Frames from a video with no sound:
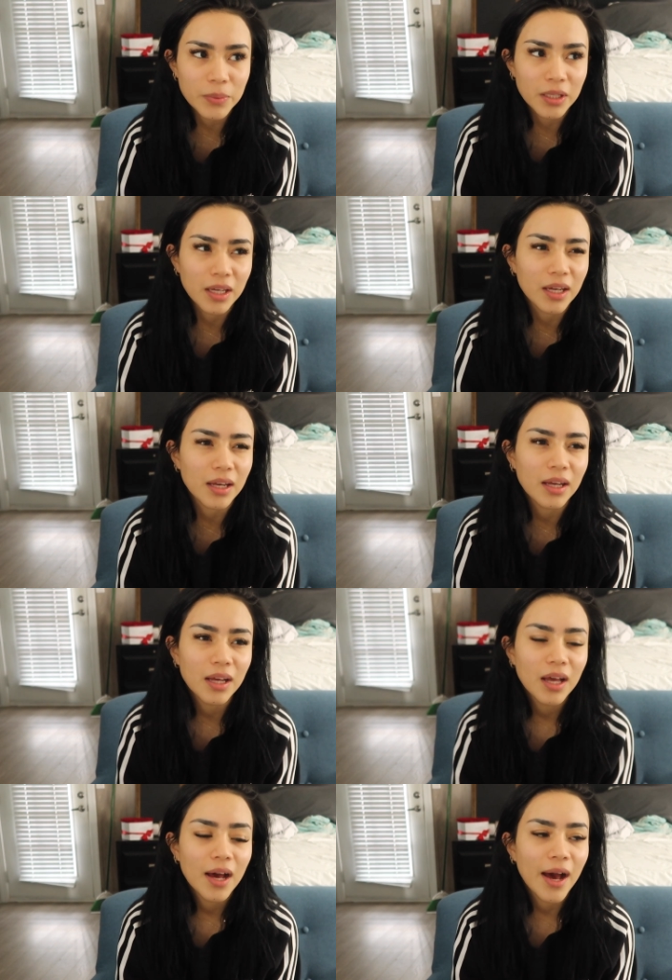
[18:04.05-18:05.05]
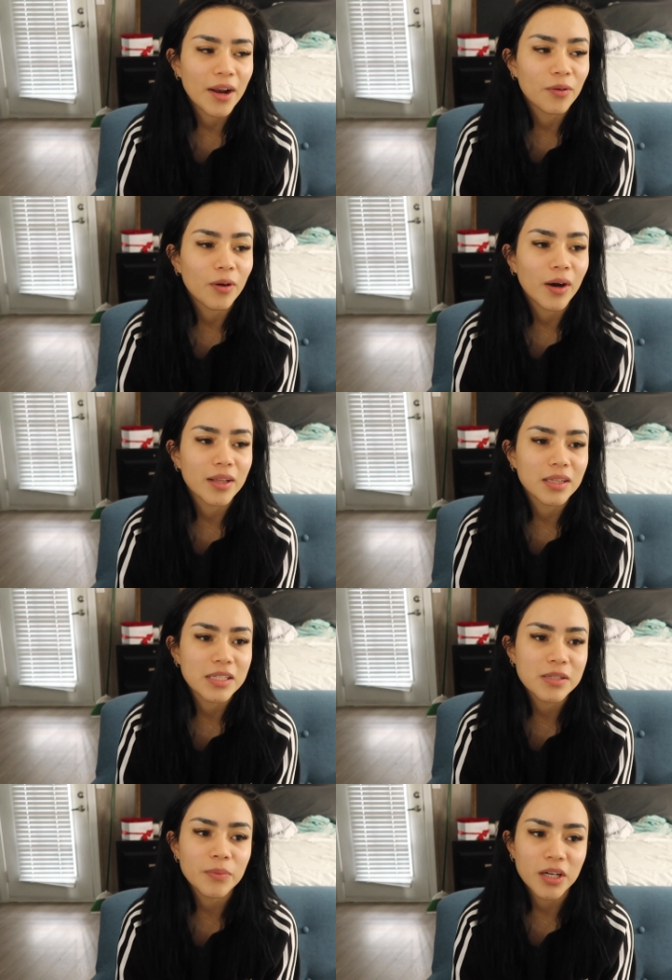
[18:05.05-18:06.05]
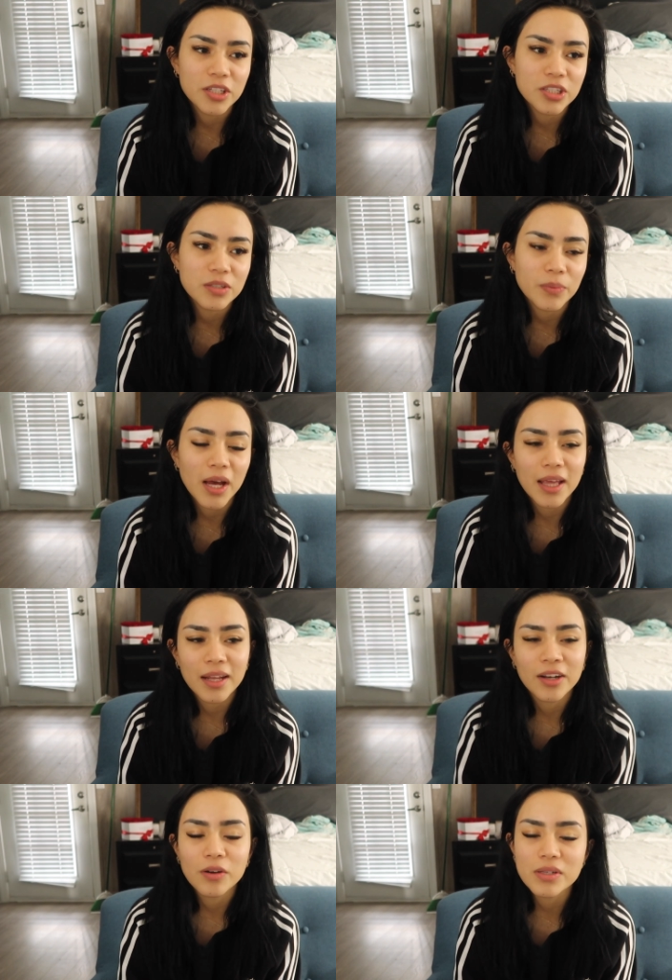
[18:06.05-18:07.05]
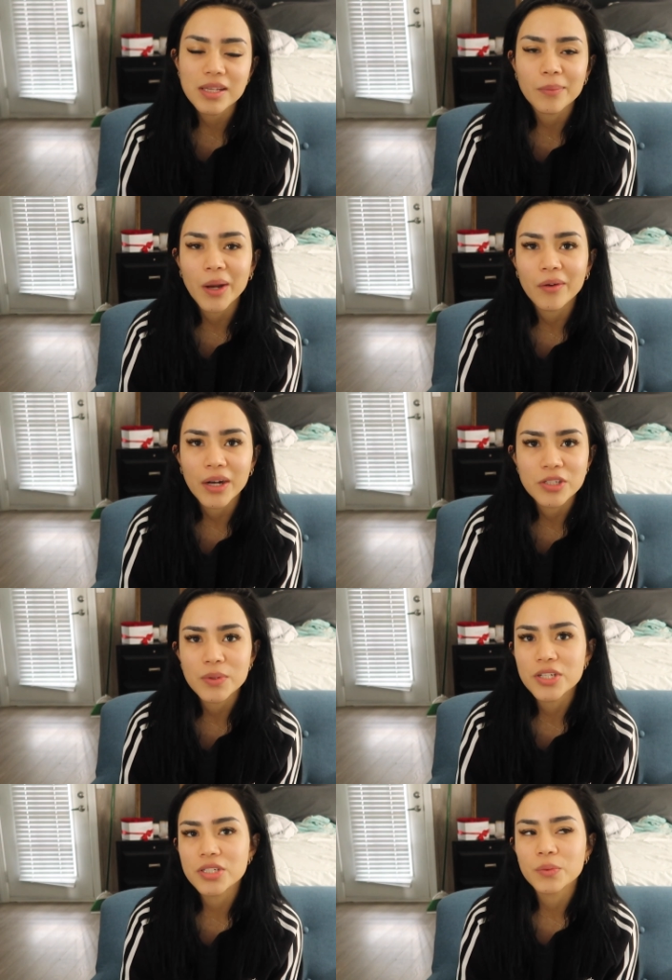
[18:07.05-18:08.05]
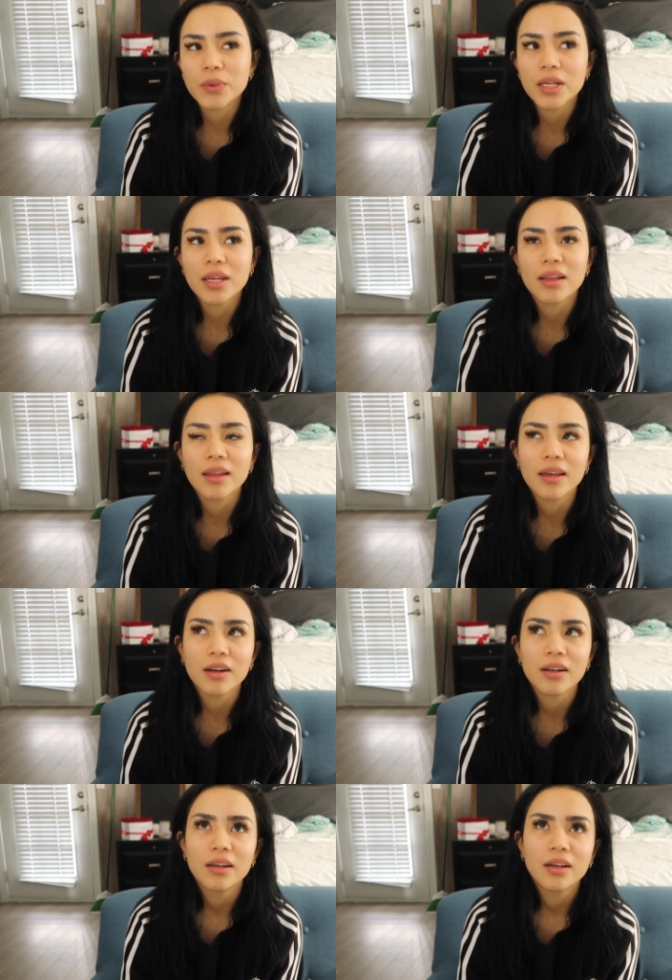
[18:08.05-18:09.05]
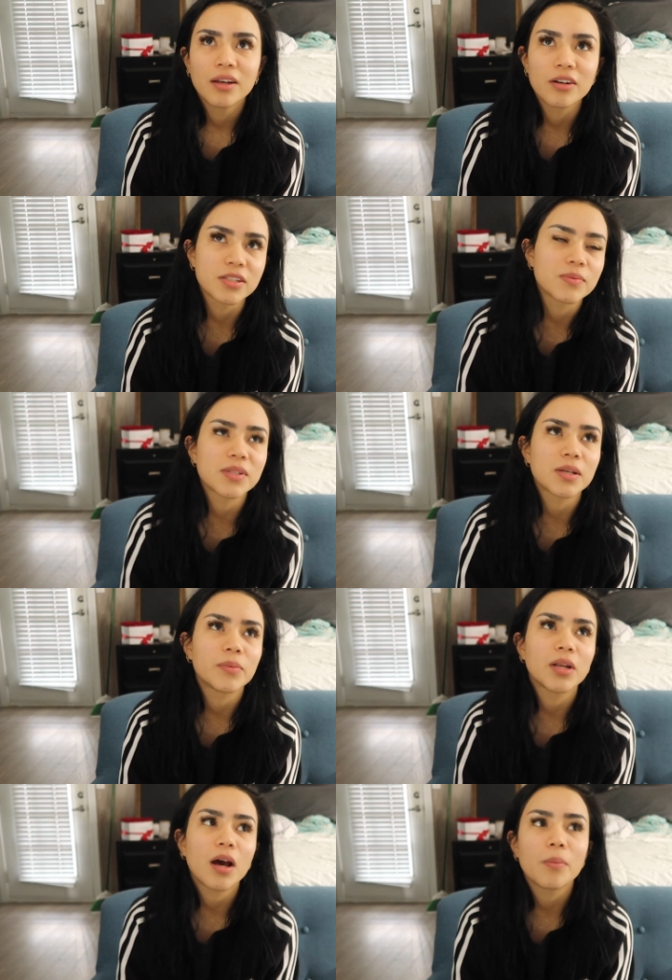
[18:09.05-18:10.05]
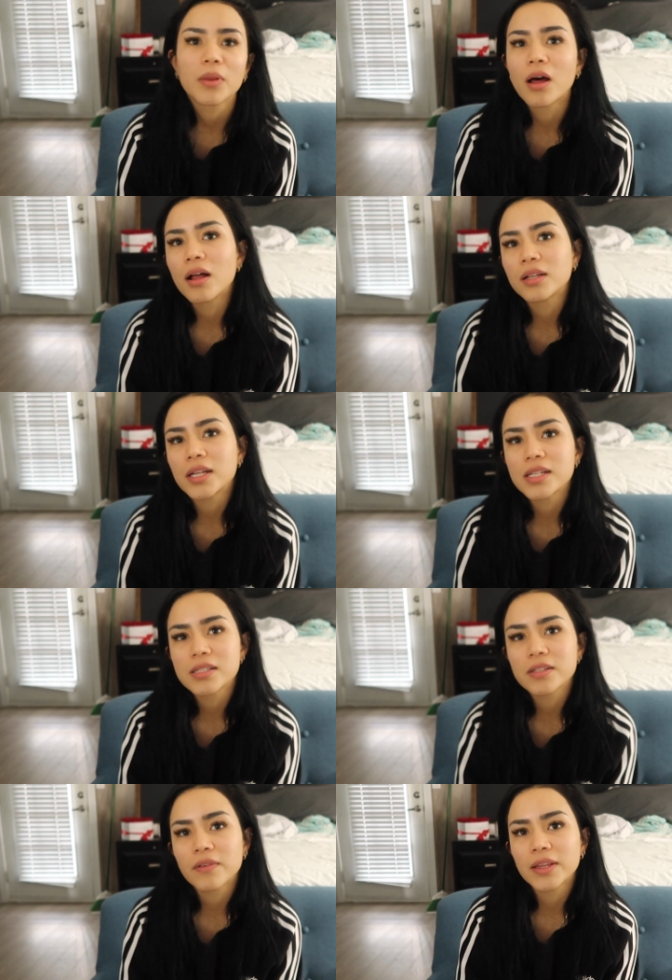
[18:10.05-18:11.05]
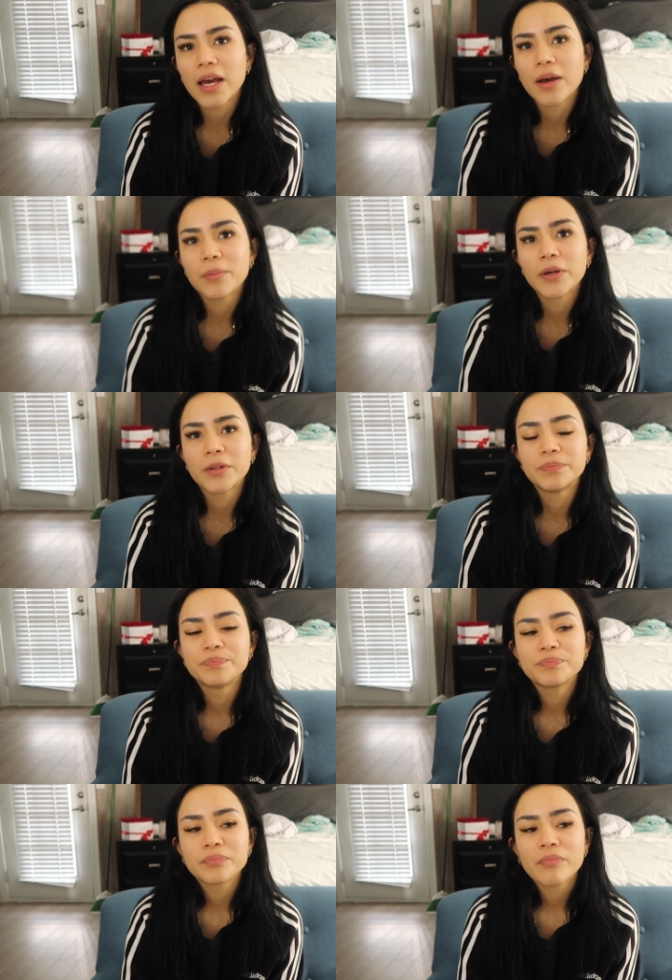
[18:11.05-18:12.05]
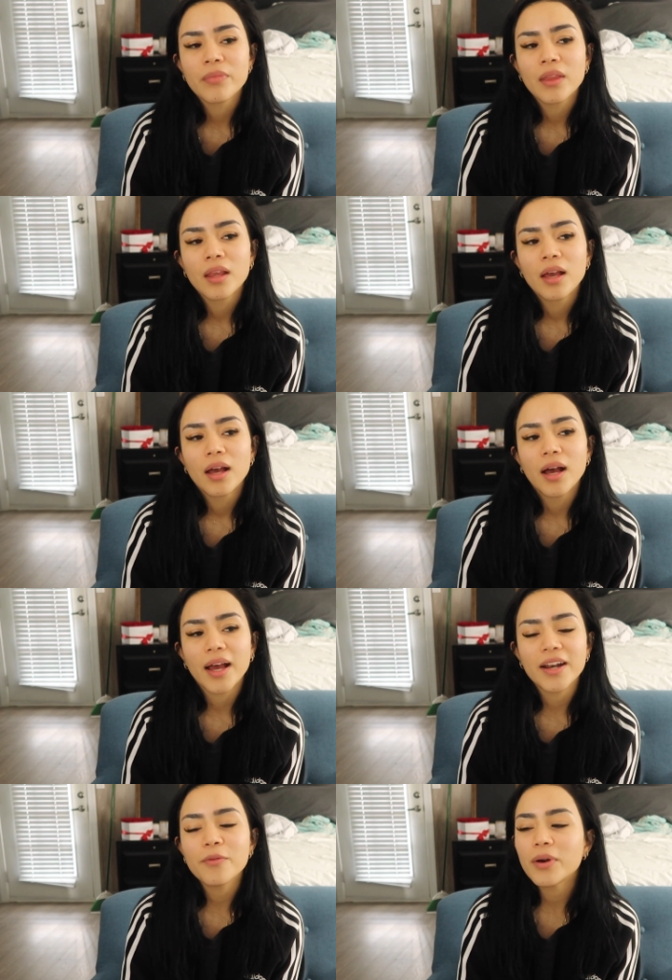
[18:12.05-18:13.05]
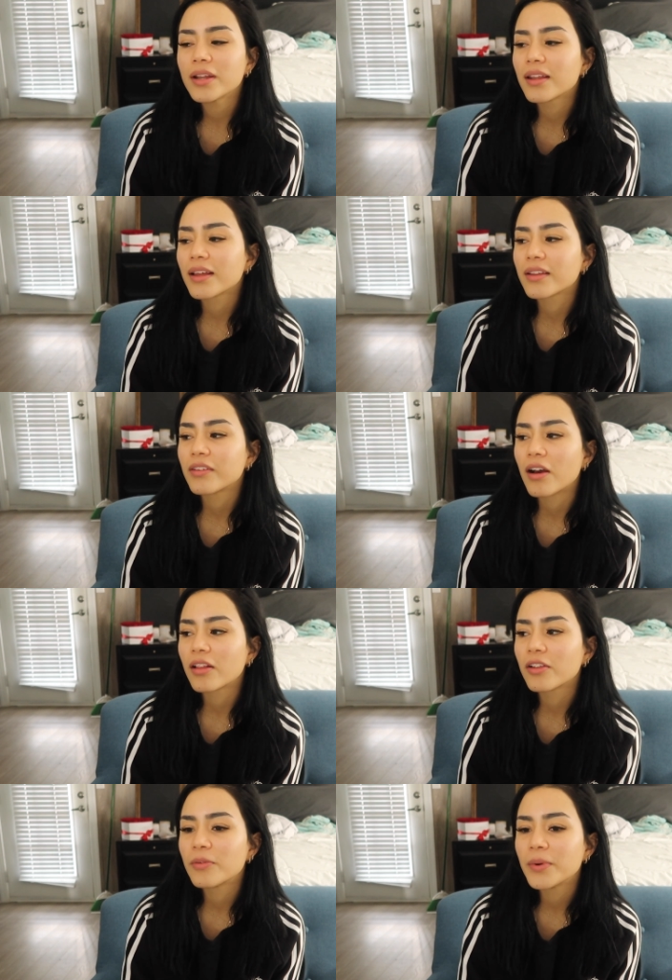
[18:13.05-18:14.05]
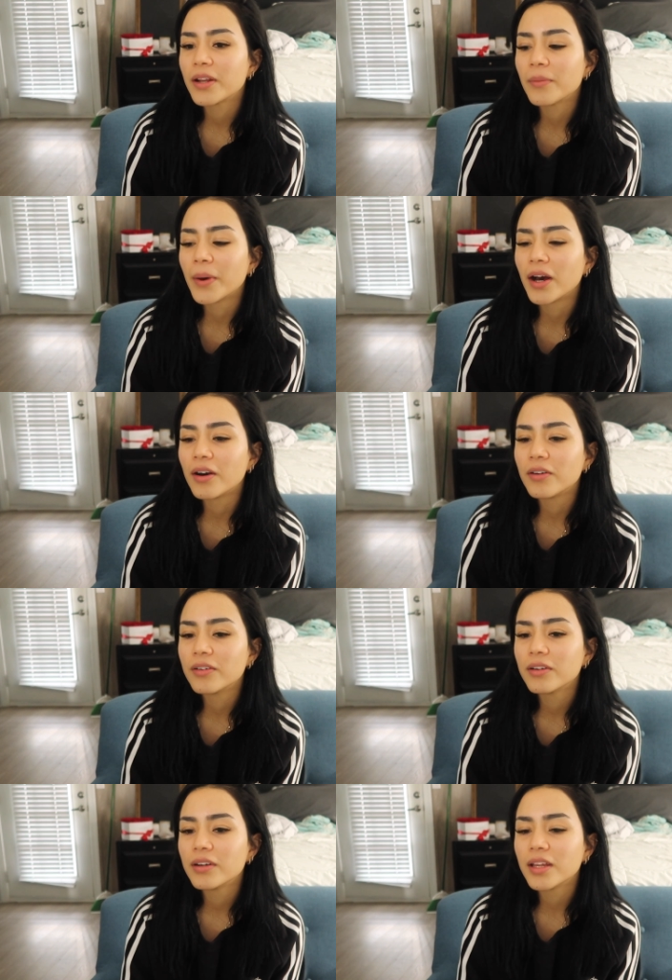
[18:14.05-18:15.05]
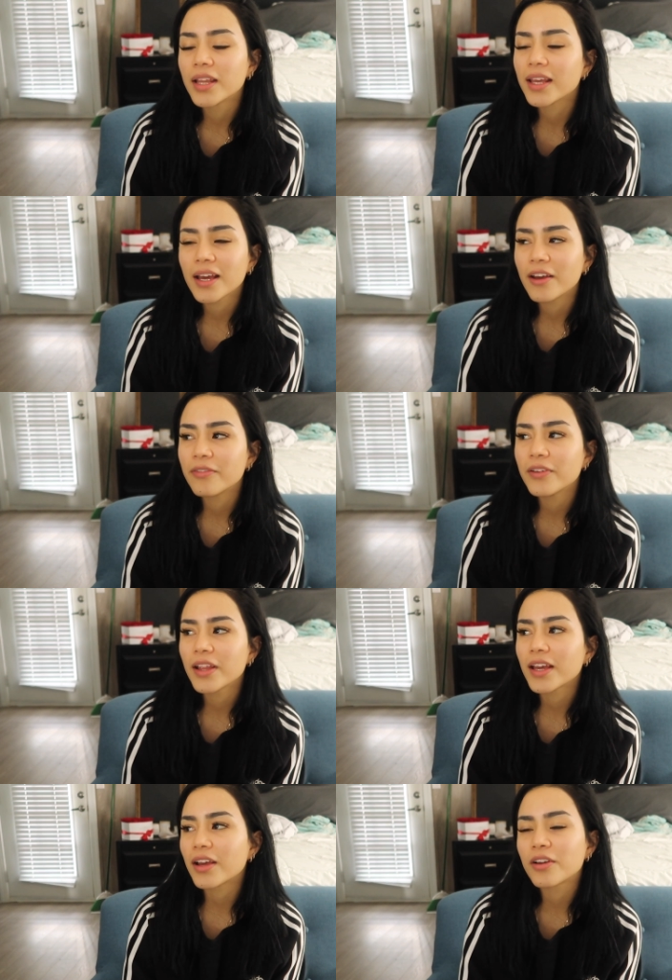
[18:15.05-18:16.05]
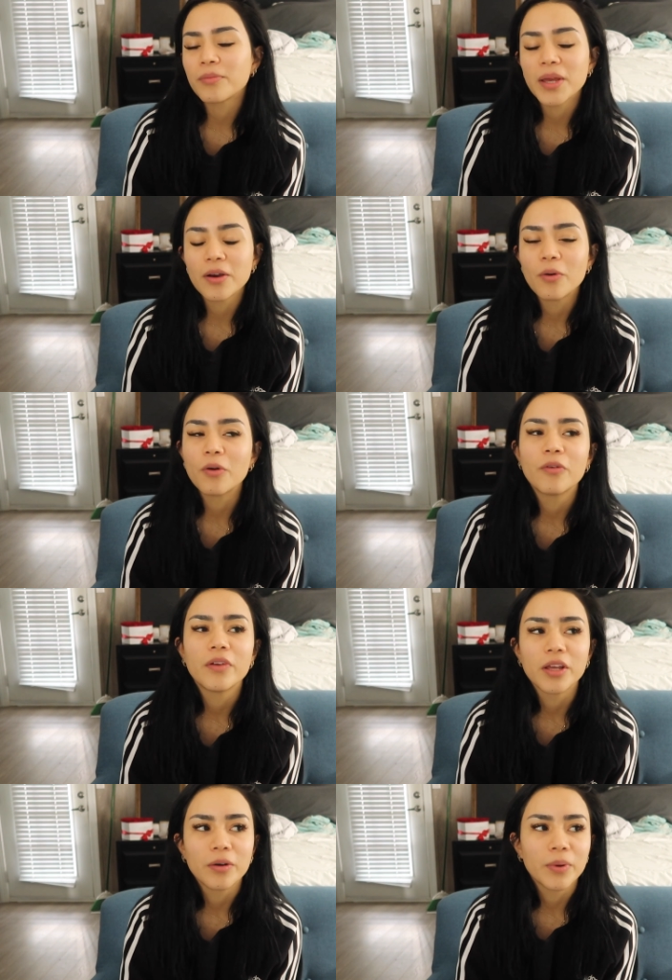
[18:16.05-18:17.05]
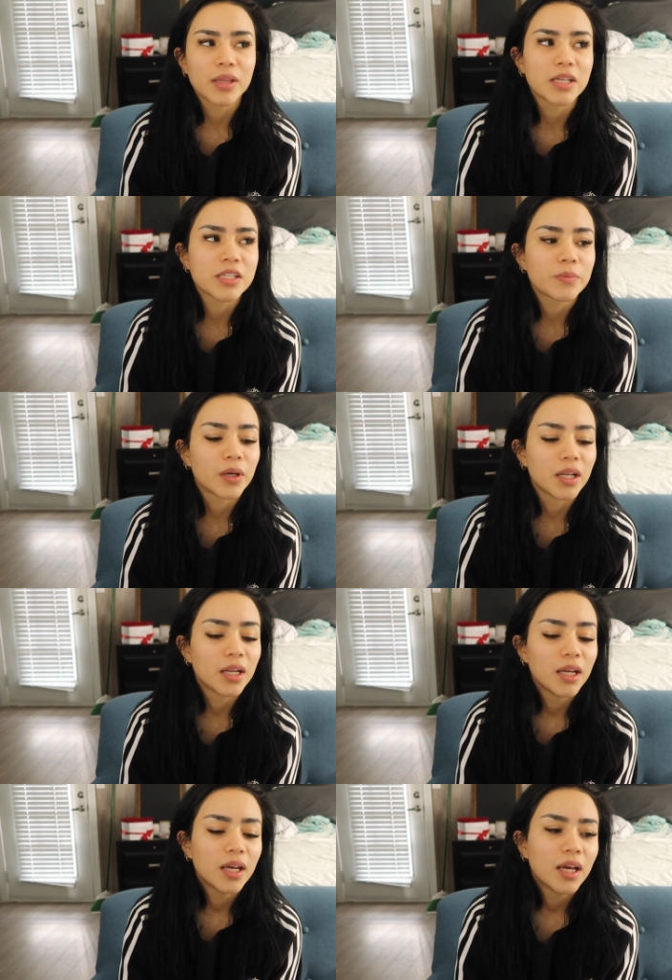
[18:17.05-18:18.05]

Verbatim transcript: but like I don't go out this much but I, I know it's like my graduation week and like Christmas coming up and the holidays stuff like that but I kind of want to like talk a little bit about, and like I feel like I could make a whole video about this, but